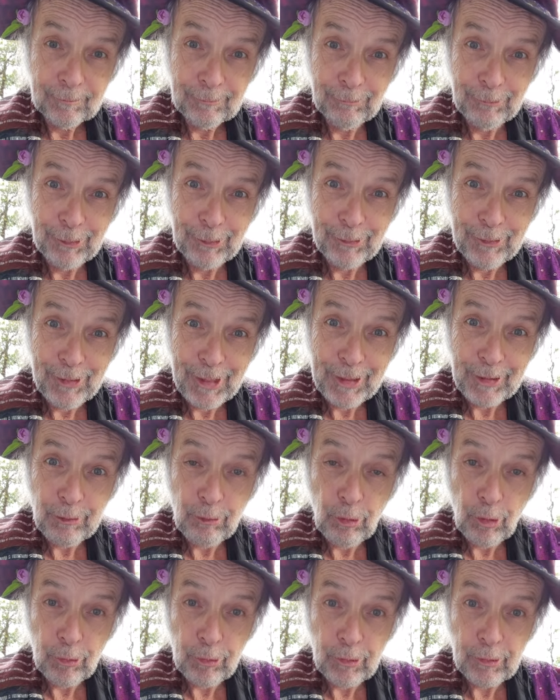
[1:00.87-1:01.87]
world
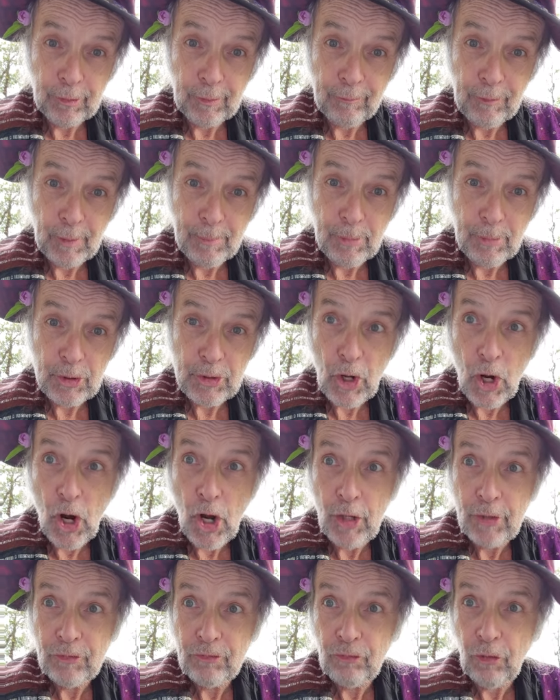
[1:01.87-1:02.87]
headquarters of the
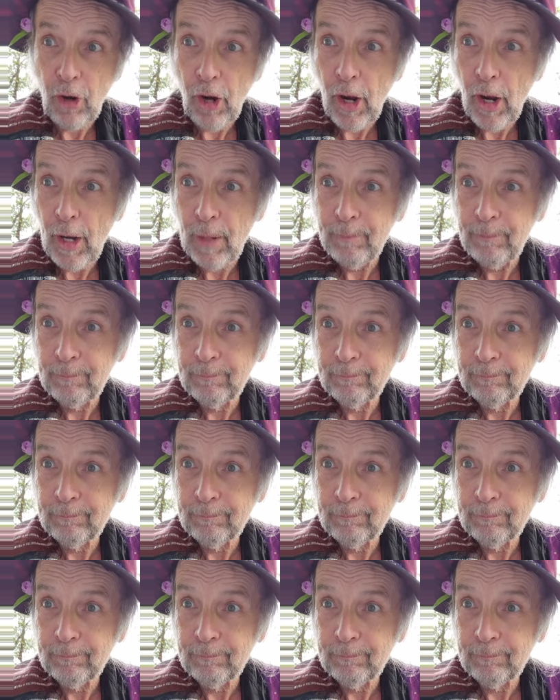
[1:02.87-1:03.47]
Pathan tribe.